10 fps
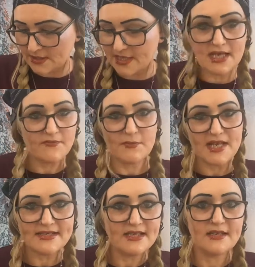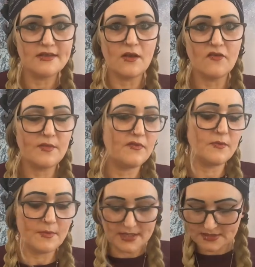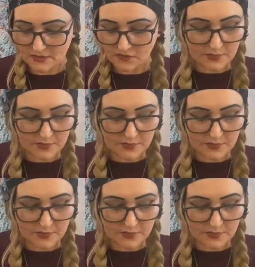He never nicks anything off me from my stuff,